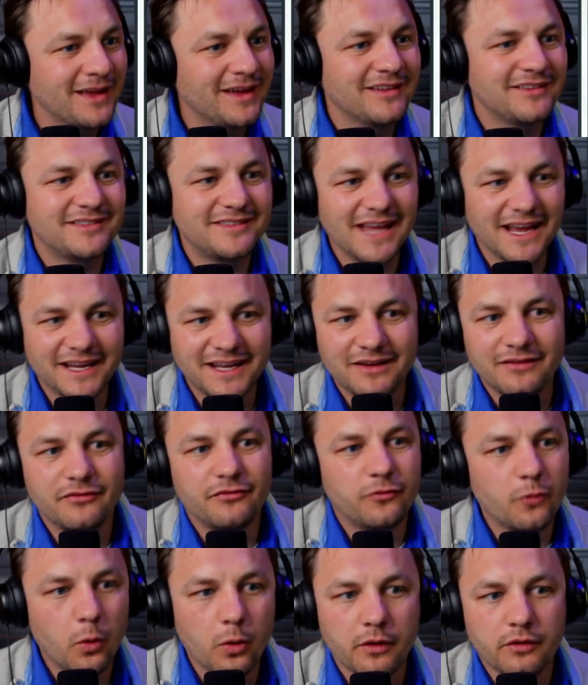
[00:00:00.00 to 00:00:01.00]
2nd,
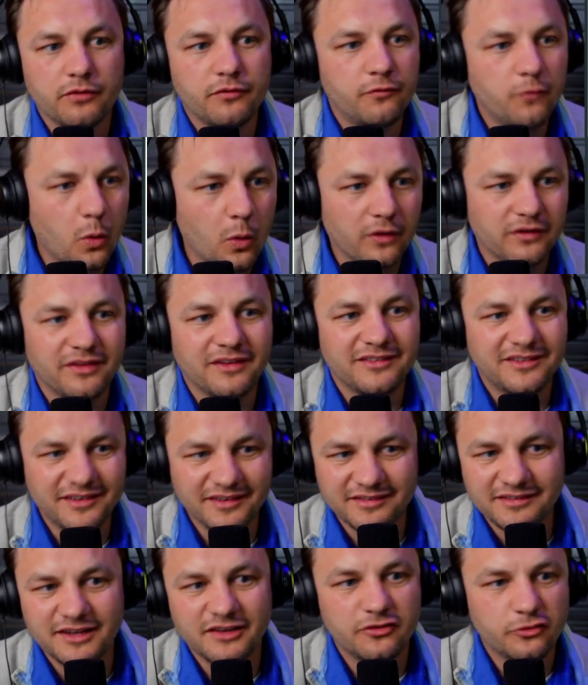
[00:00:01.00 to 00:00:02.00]
4th,
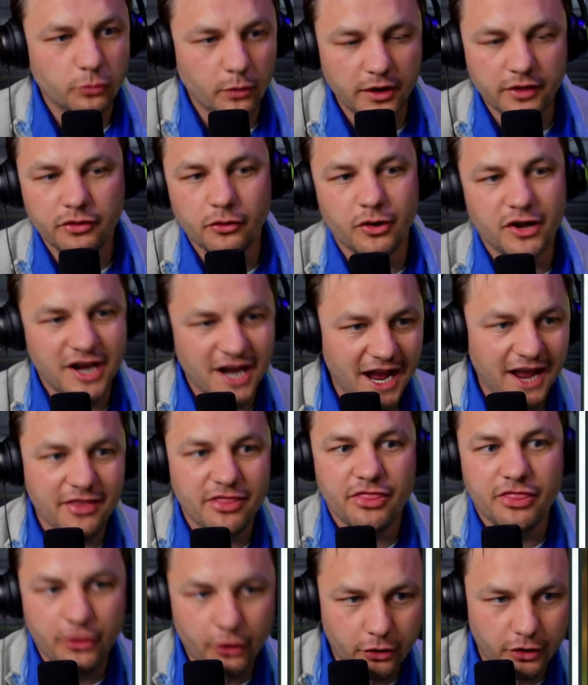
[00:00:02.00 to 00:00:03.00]
16th, 23rd, 9th,
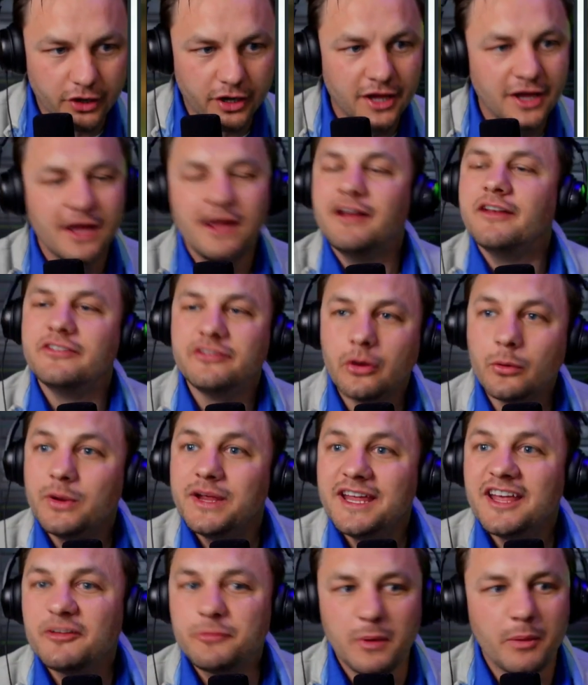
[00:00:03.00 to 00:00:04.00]
3rd. So
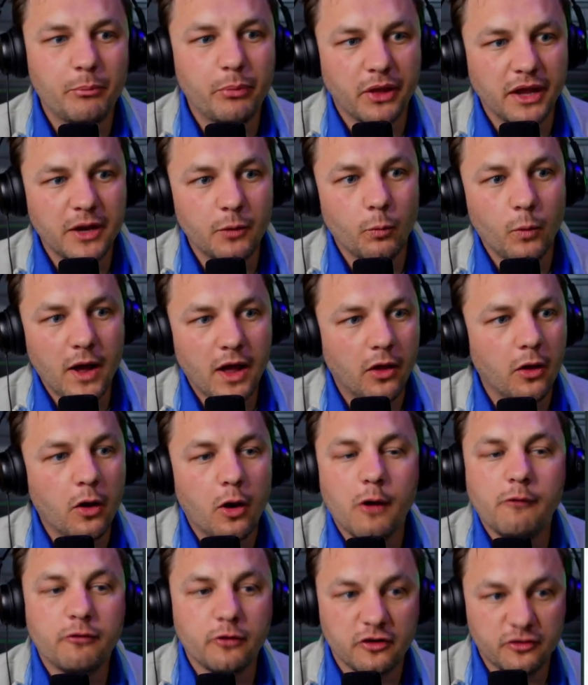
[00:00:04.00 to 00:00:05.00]
he has been playing well
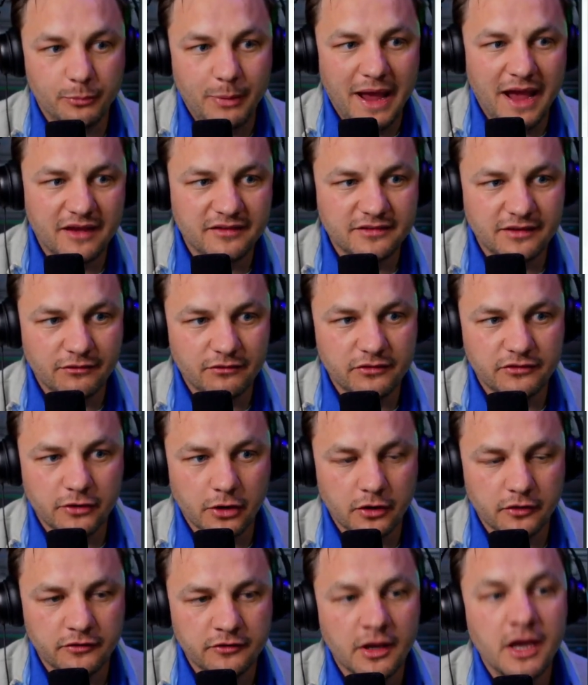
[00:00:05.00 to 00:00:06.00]
over his past 7
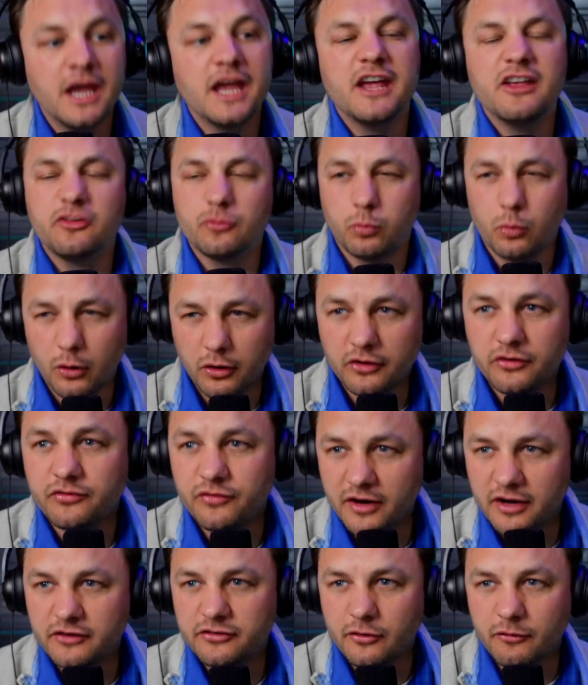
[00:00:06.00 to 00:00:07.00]
starts. His worst
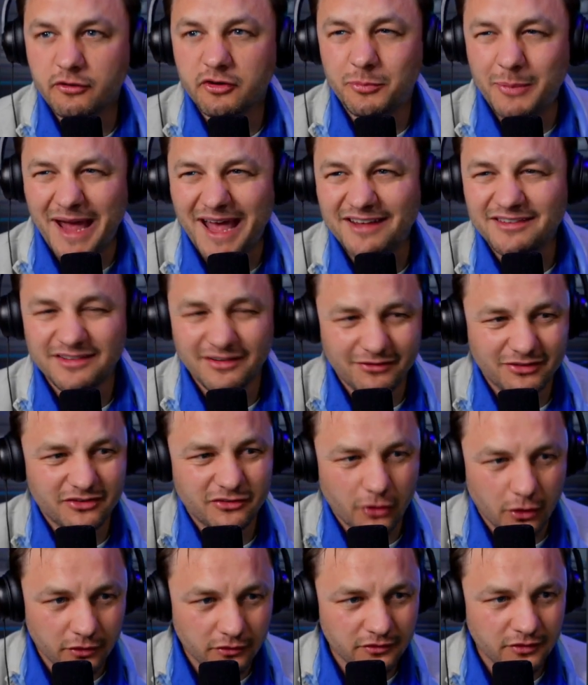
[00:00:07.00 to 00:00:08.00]
finish over his past 7
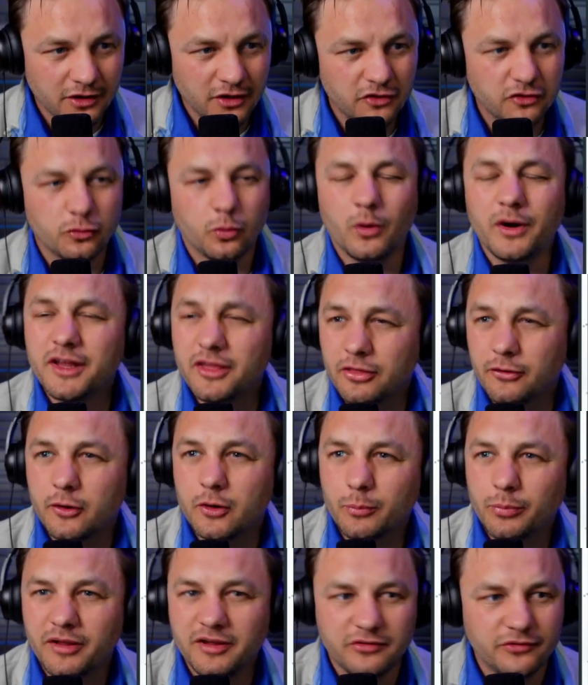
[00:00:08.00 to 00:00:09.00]
starts,
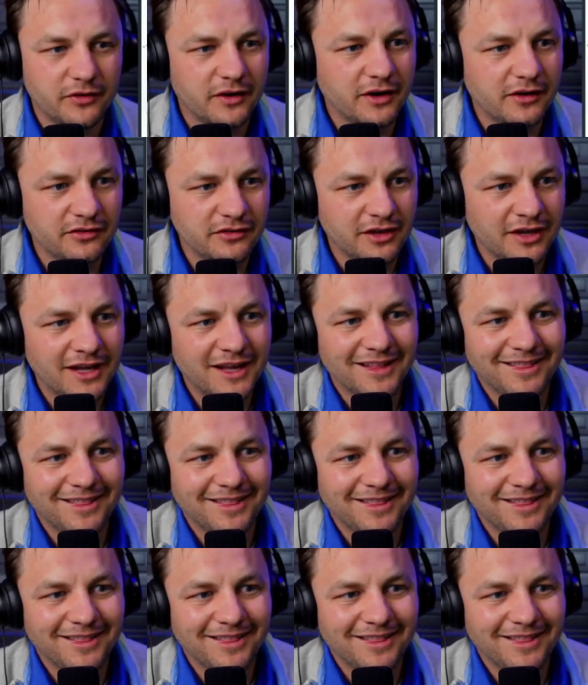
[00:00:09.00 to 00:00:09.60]
23rd place finish.